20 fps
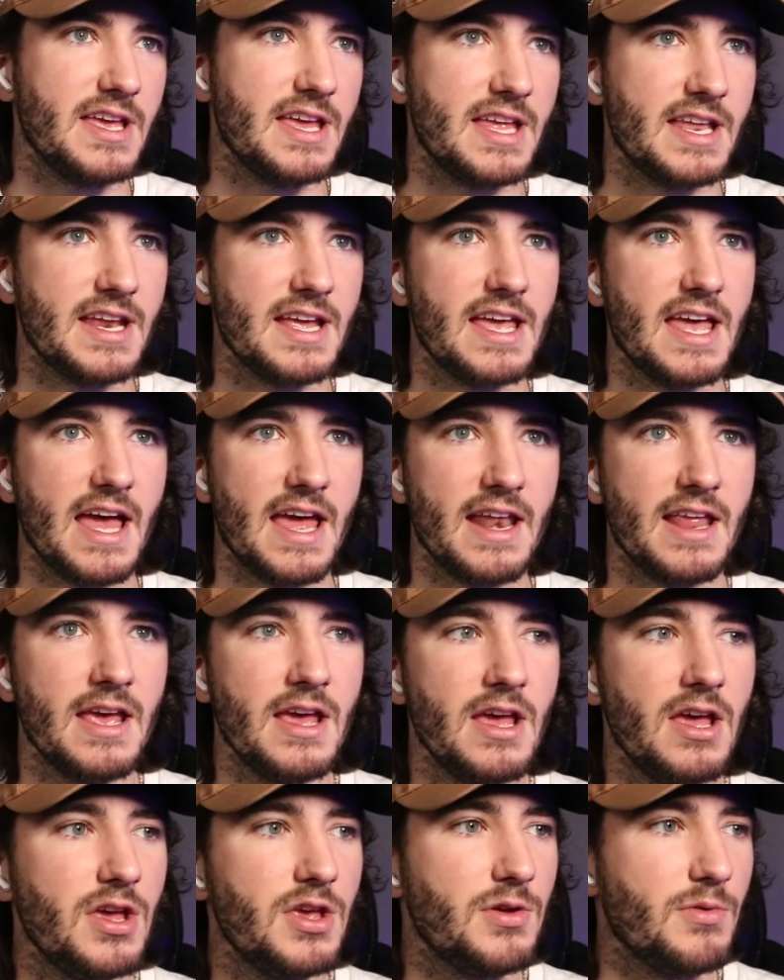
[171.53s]
And again,
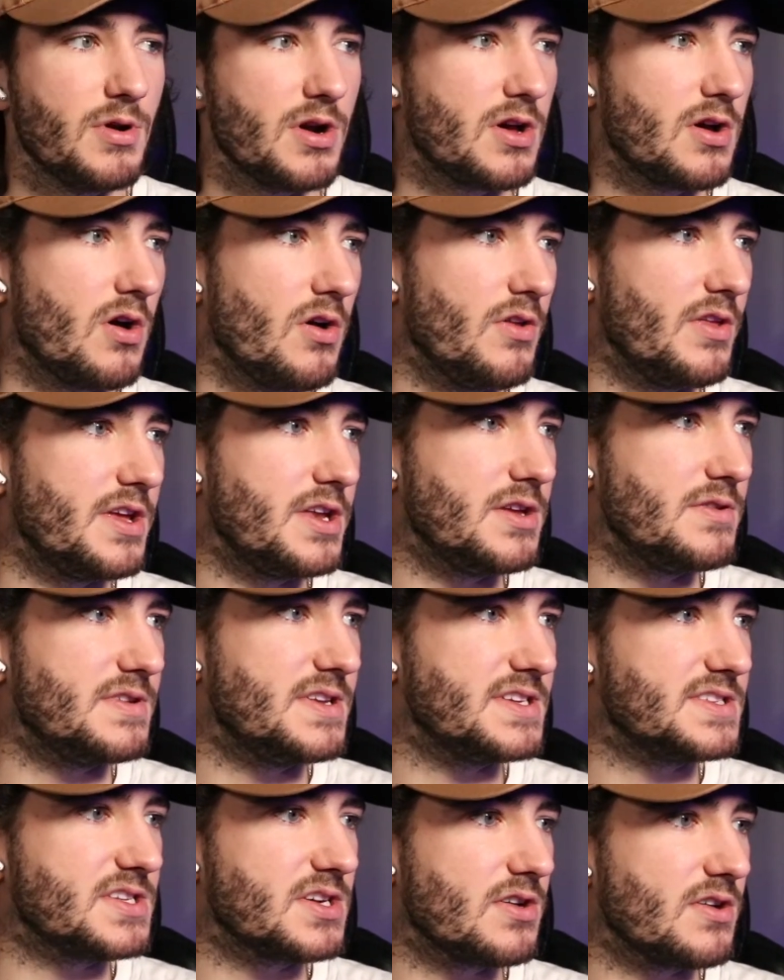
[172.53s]
you want to call in, you
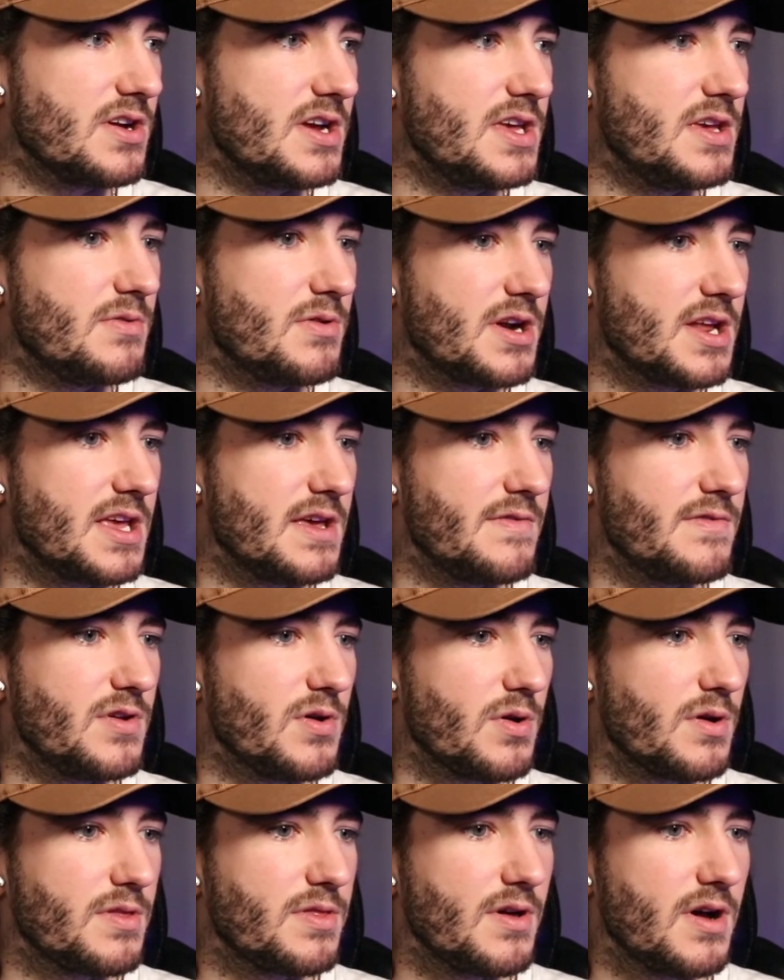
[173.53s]
disagree, you want to give
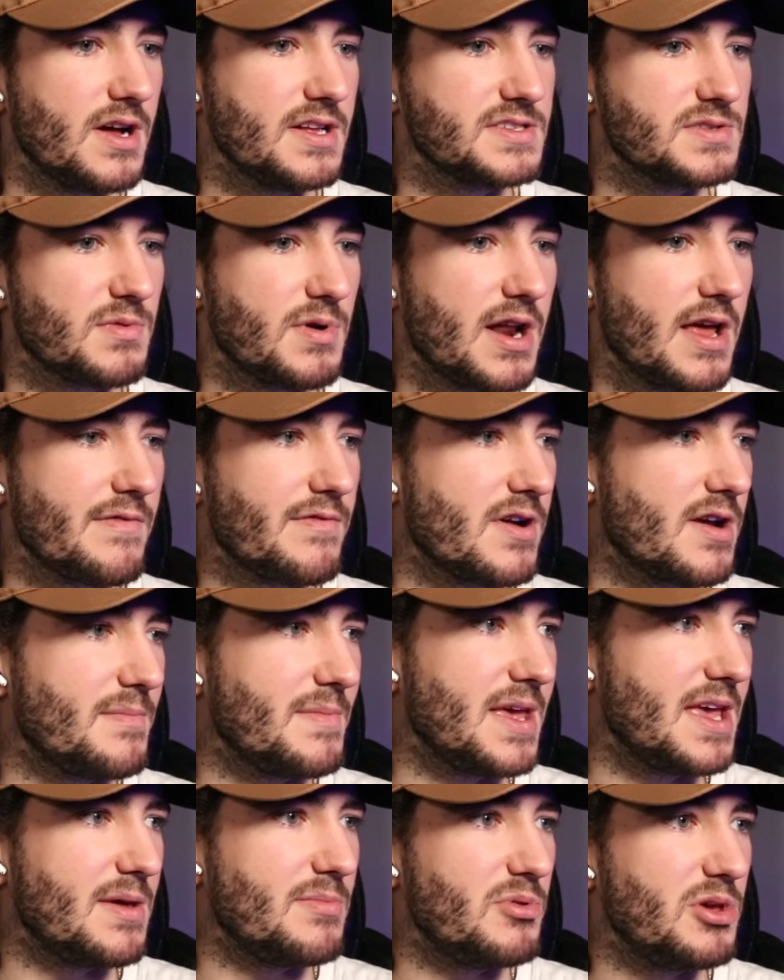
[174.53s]
your thoughts, whatever it
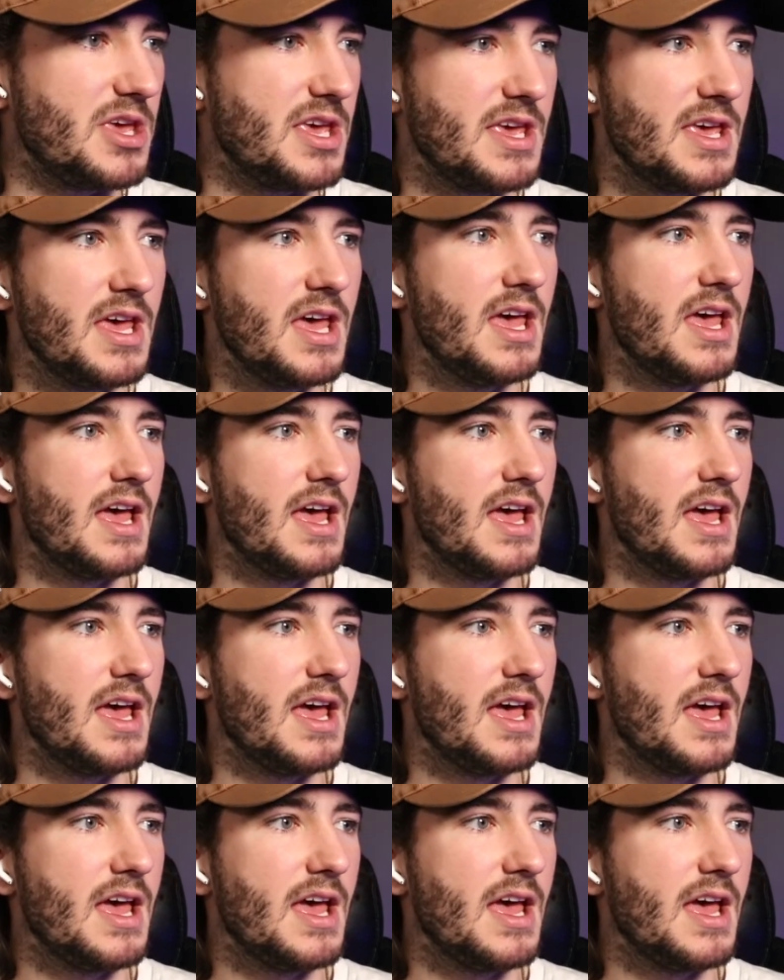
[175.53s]
may be.